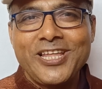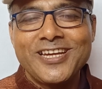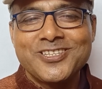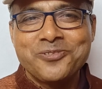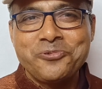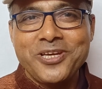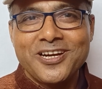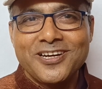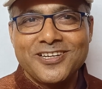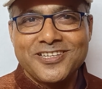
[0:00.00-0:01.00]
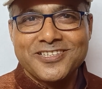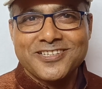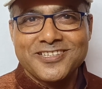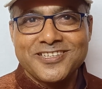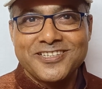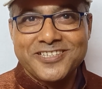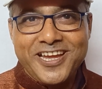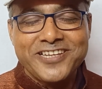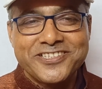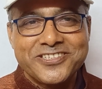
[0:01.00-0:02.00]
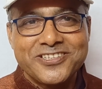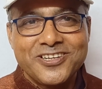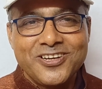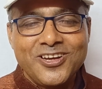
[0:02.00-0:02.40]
that we are discussing tense.